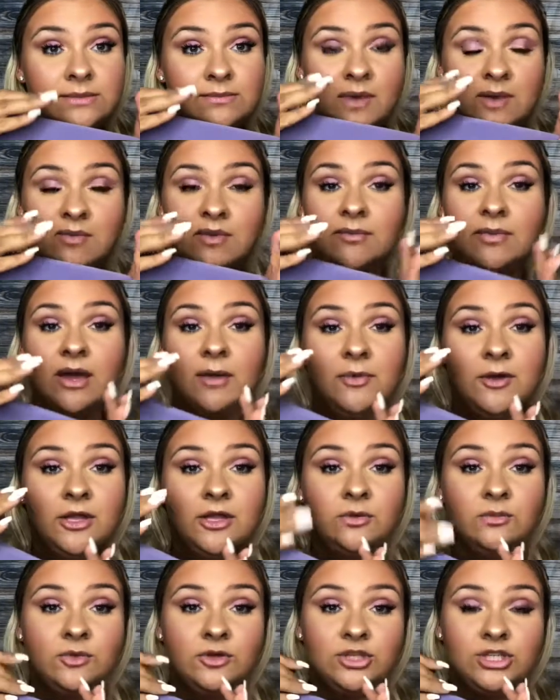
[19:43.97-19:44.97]
Maybe my
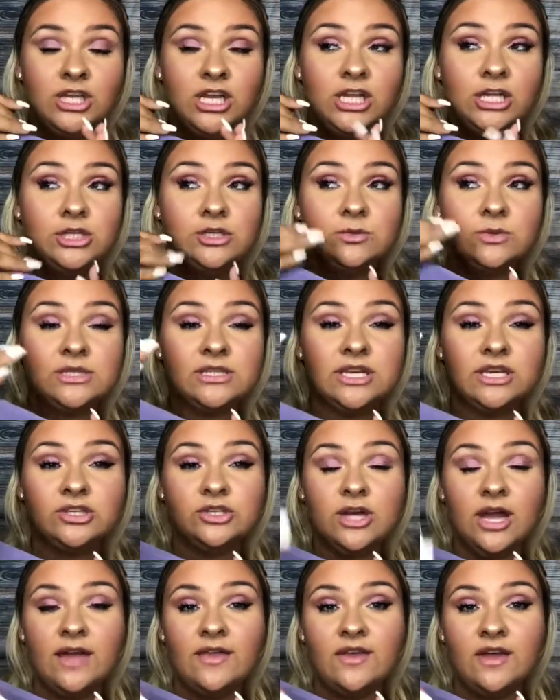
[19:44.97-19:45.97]
opinion will change once I
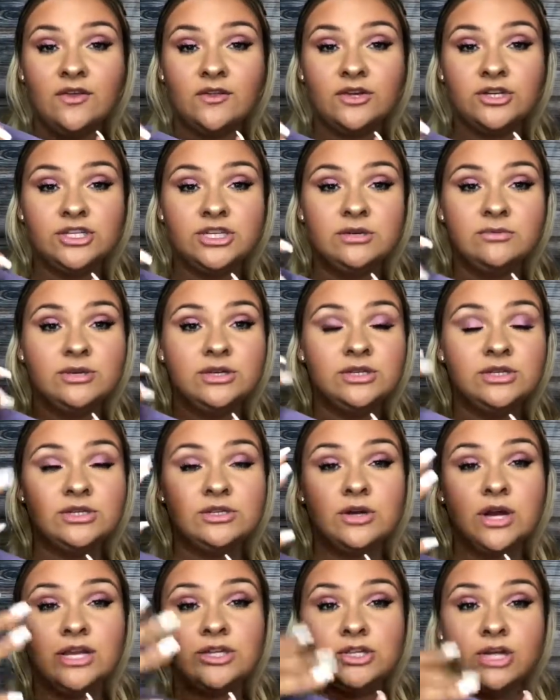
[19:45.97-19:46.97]
try the other shimmers
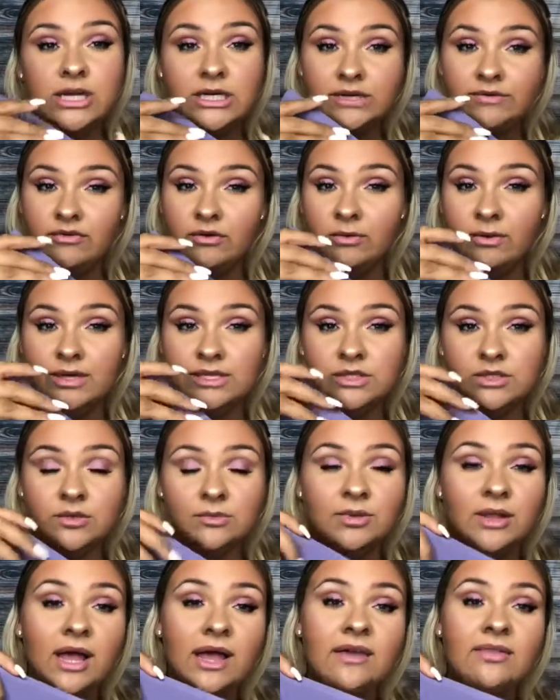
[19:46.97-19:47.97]
or I try different ways to
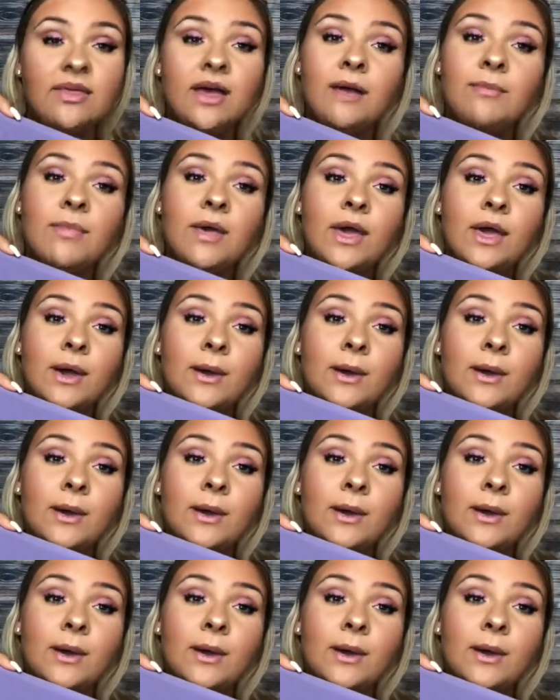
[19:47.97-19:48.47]
apply them,